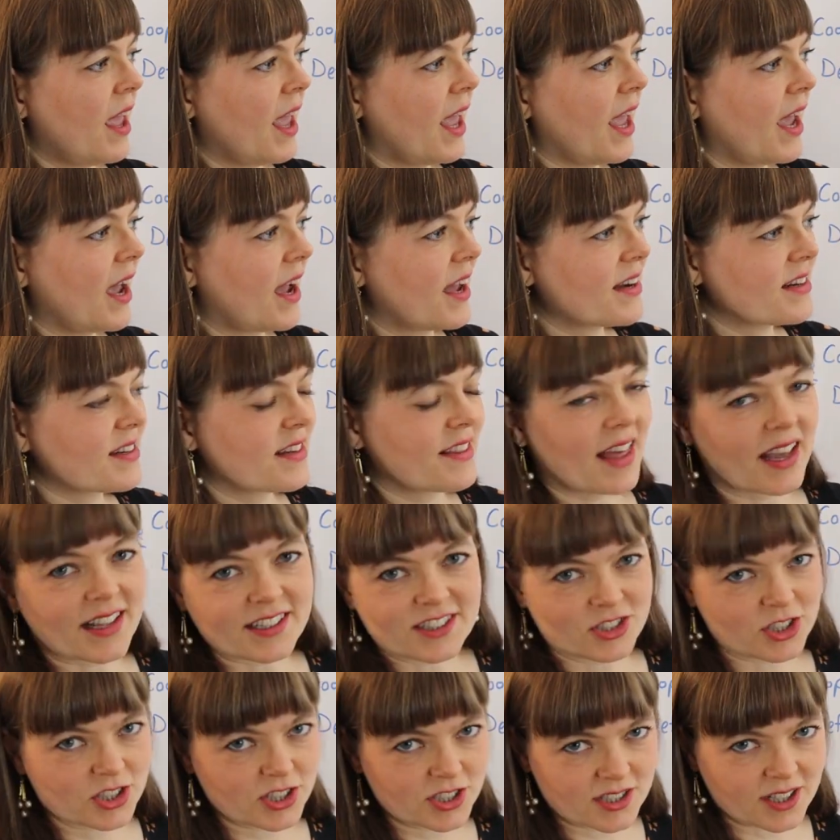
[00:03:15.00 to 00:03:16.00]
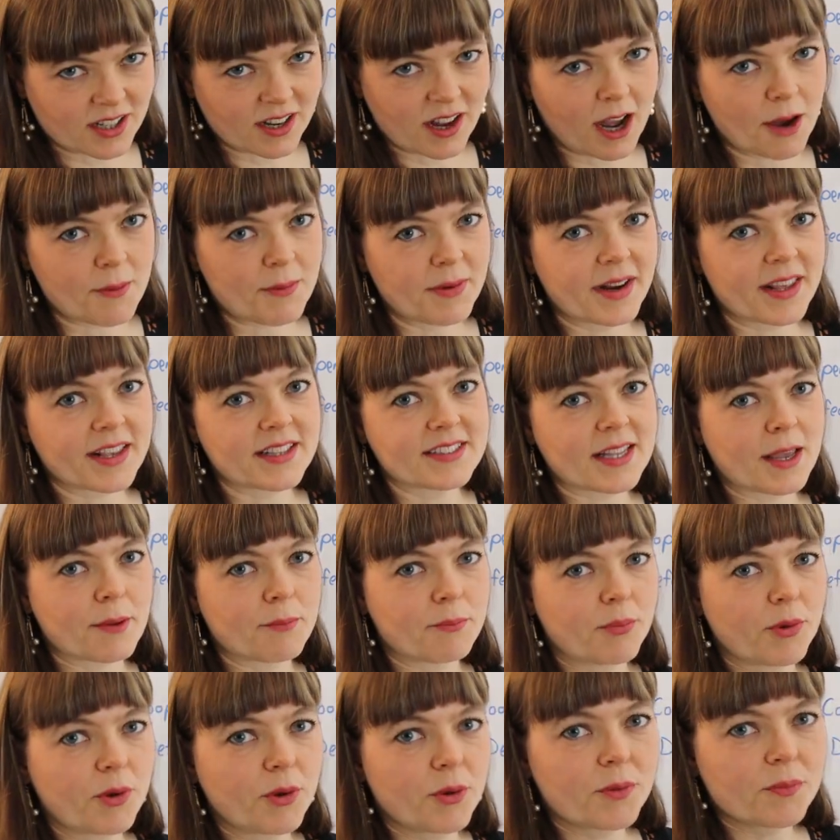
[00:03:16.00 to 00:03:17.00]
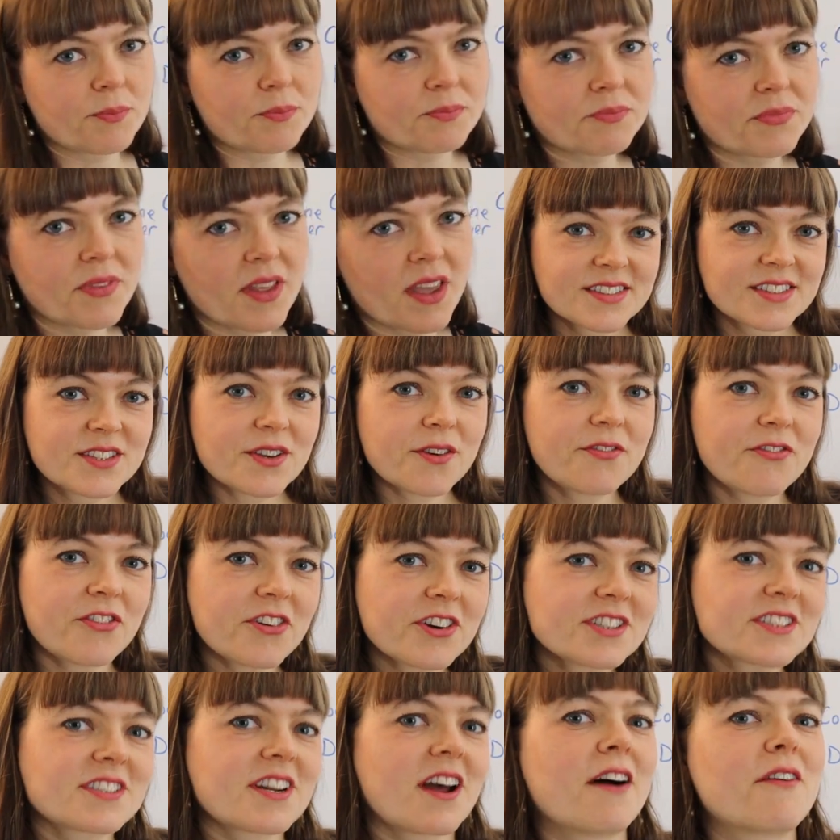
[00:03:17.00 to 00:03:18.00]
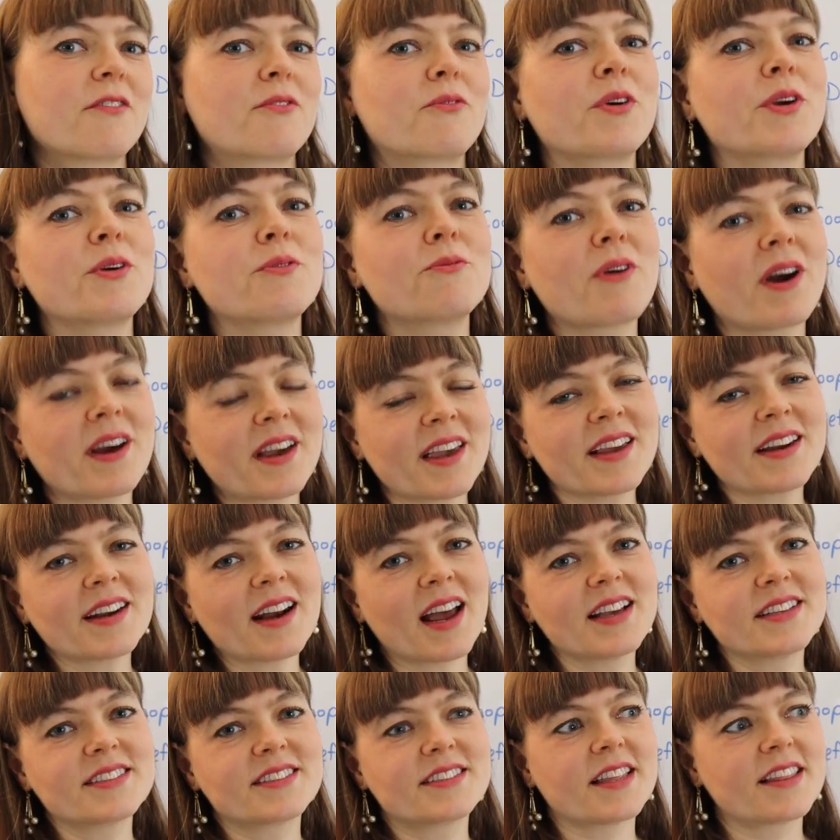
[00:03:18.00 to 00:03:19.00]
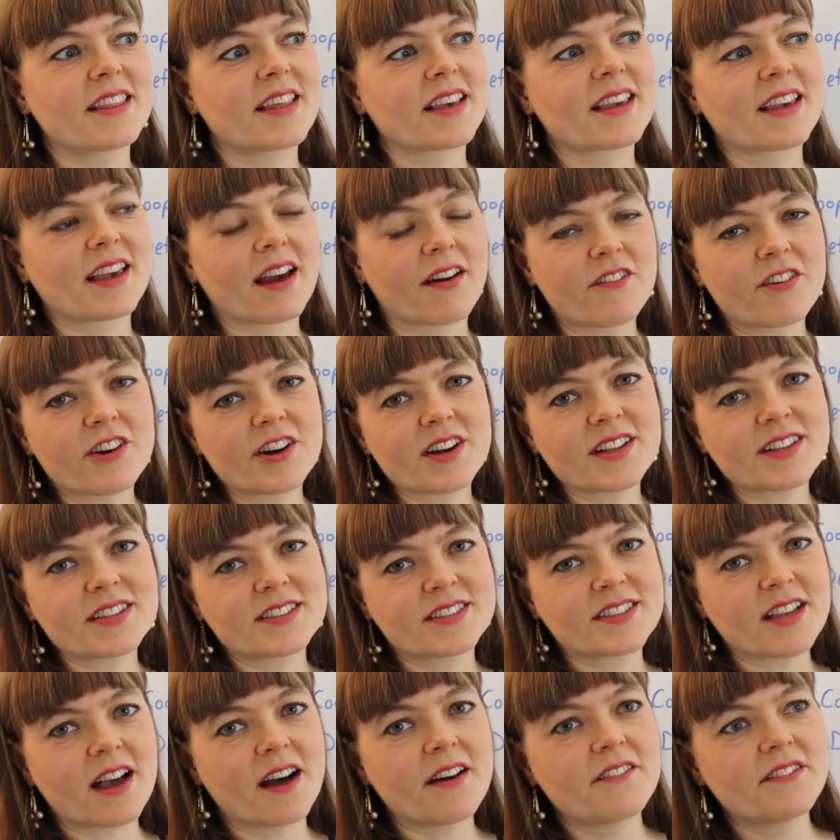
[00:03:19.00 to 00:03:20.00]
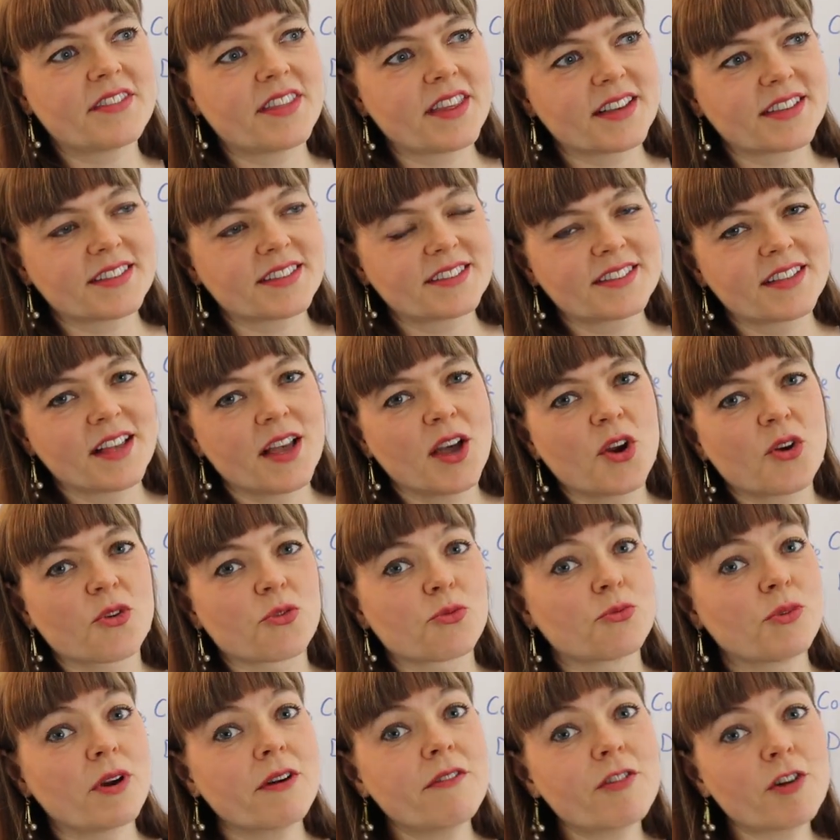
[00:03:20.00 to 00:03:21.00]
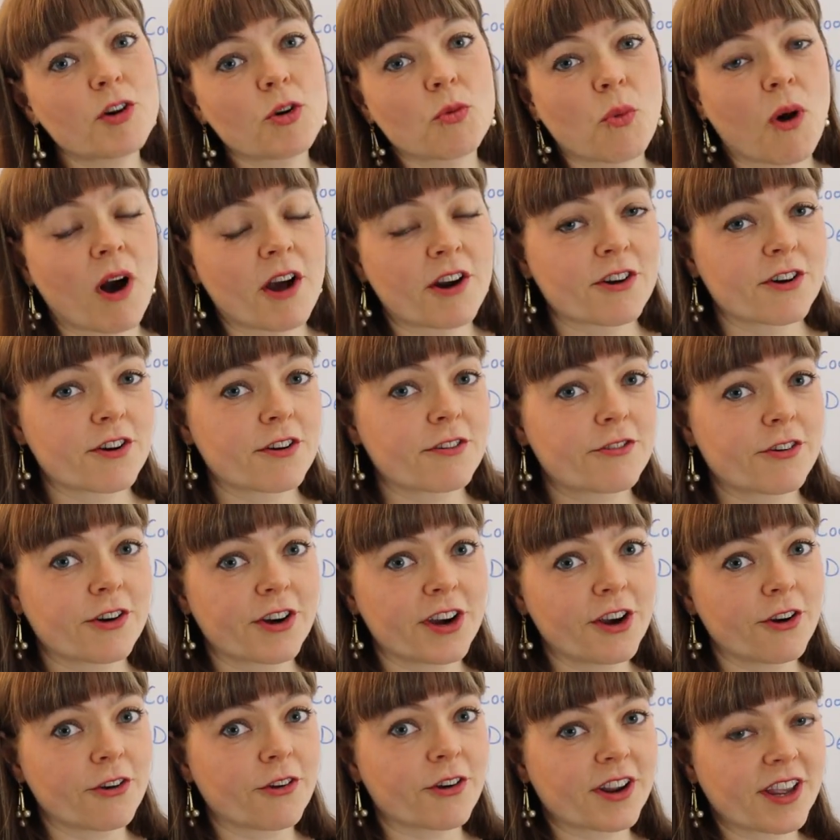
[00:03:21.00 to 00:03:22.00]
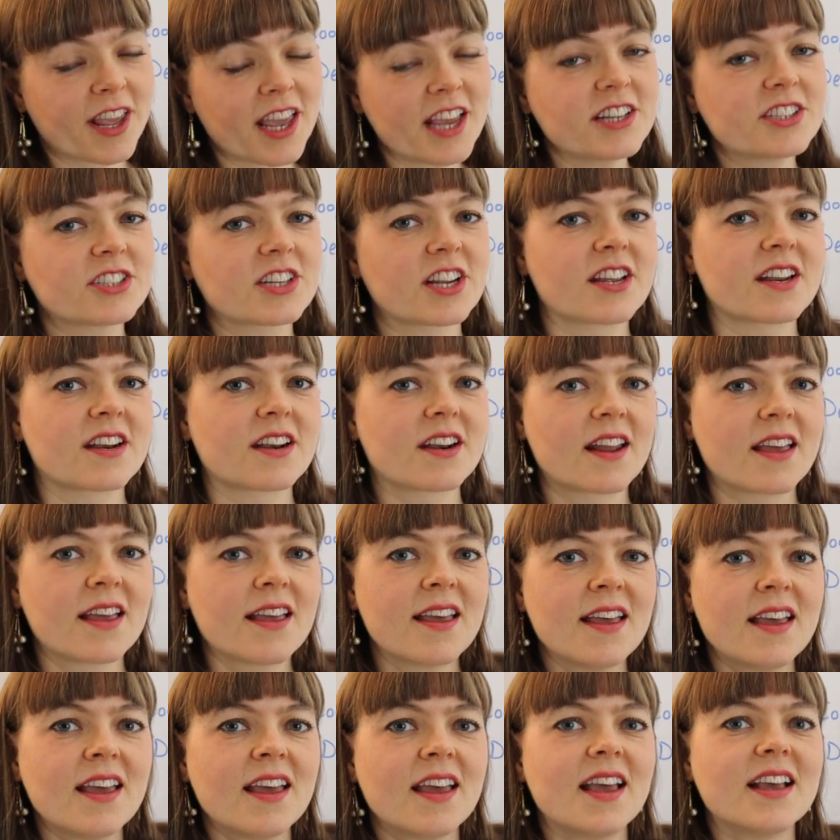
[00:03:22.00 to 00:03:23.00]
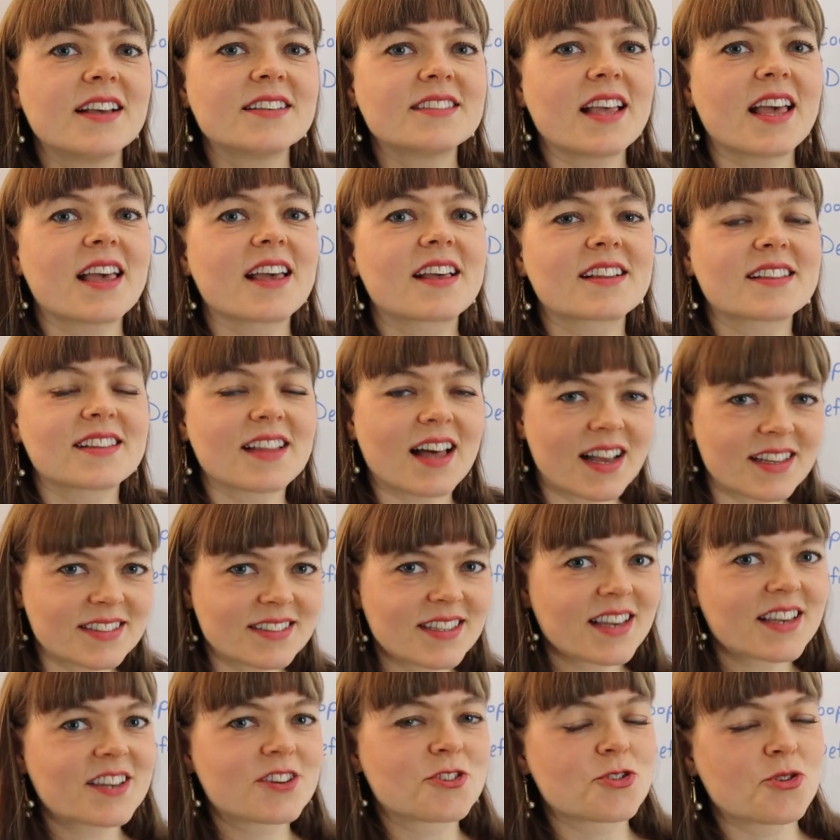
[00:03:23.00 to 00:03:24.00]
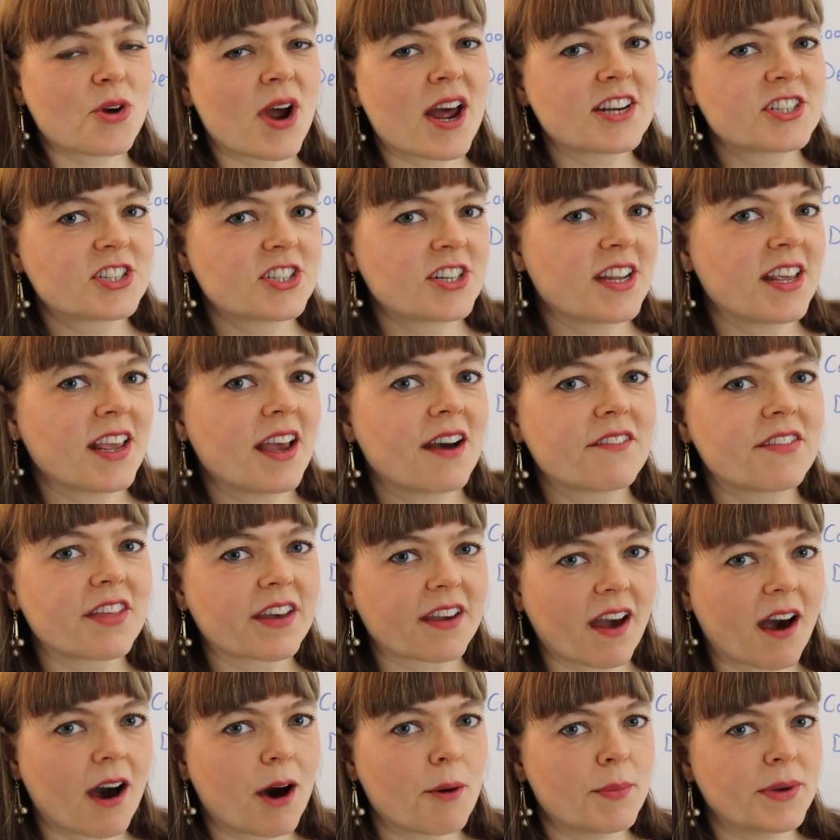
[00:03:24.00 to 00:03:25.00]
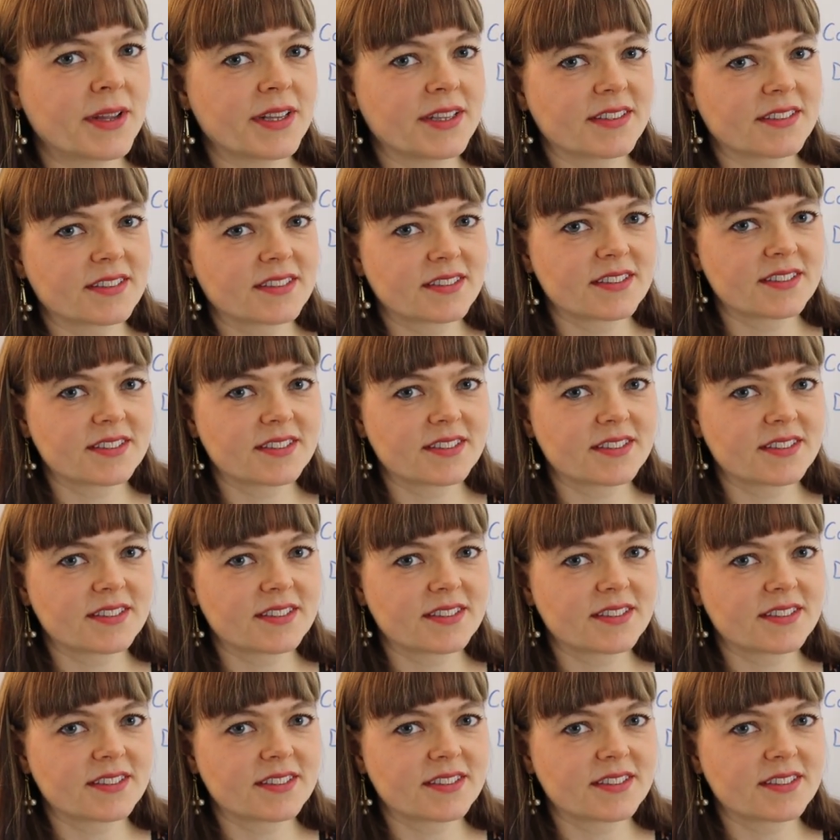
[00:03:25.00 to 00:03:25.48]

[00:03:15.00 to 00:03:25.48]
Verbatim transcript: And that's just a common example. So first off, we recognize that the governance of this river water for irrigation is a classic tragedy of the commons